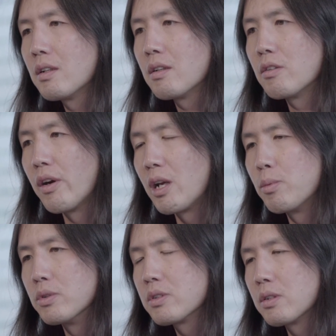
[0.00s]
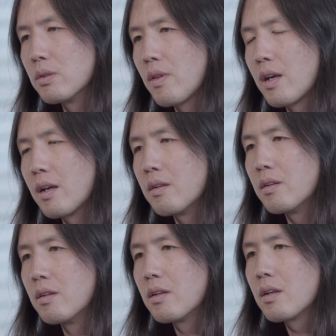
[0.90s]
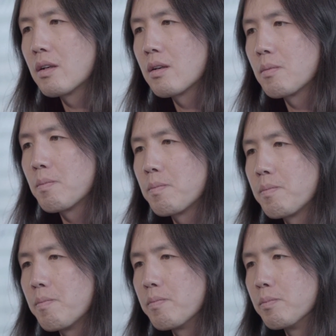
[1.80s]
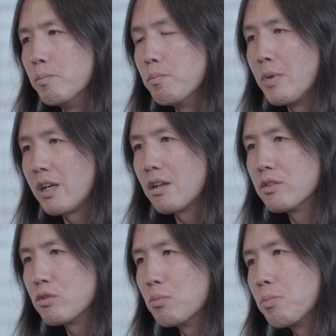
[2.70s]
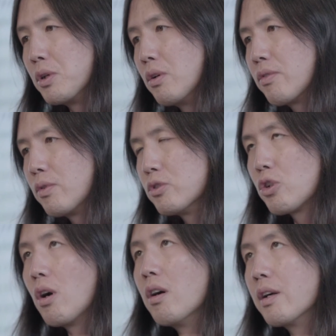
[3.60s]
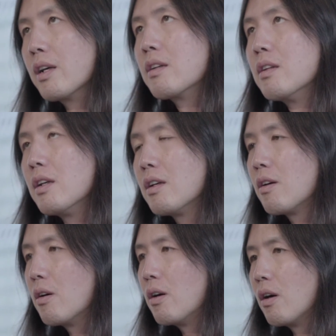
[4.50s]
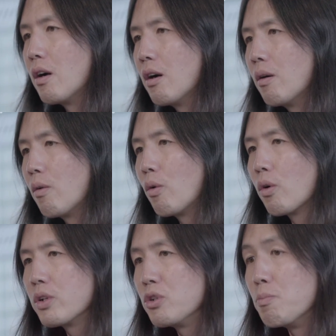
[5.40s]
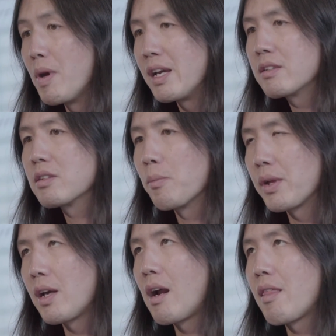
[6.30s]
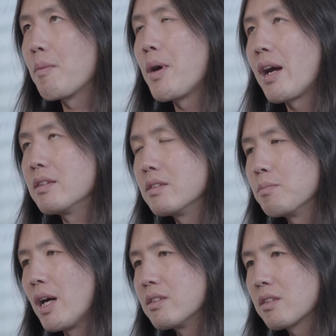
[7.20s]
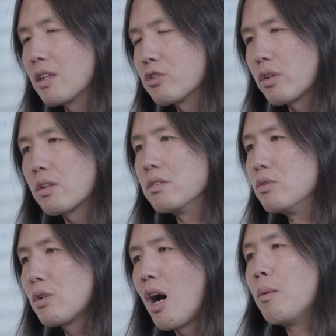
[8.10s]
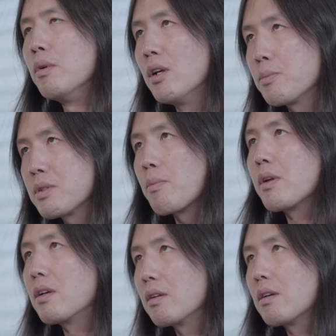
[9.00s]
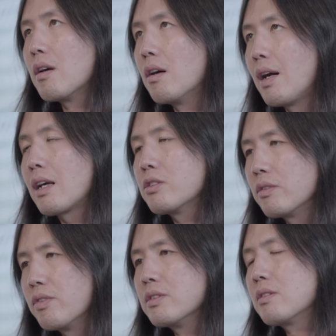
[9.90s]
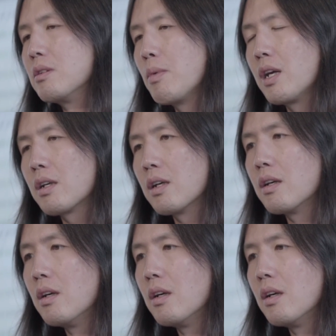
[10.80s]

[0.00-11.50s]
you're able to then make it into a beautiful drawing, or you make something out of that bad sketch, like you cobble up something, actually physically make it.